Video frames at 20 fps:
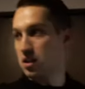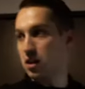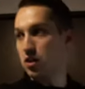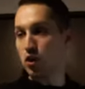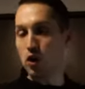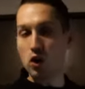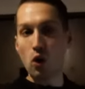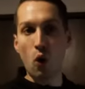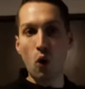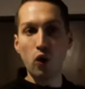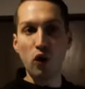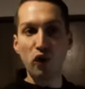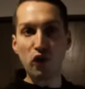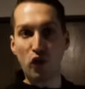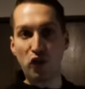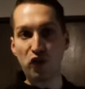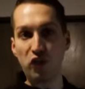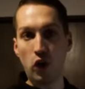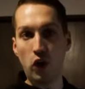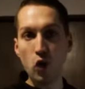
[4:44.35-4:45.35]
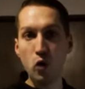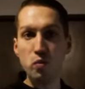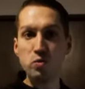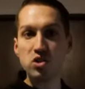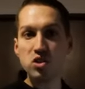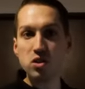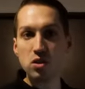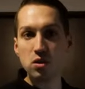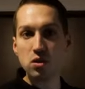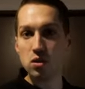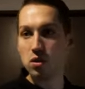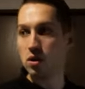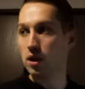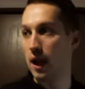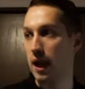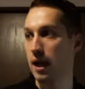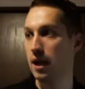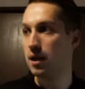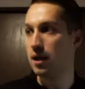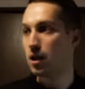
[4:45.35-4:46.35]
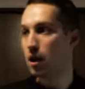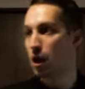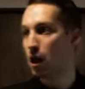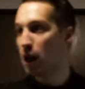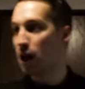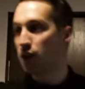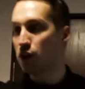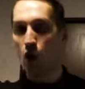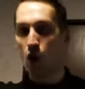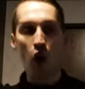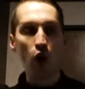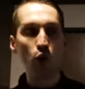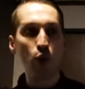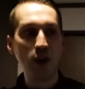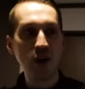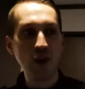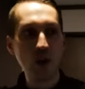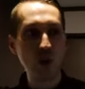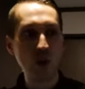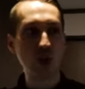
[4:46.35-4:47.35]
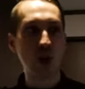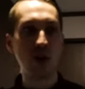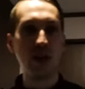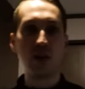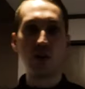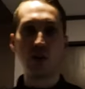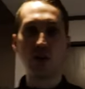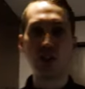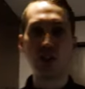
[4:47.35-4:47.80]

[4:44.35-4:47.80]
in either corner for fumes, okay? And there are windows on either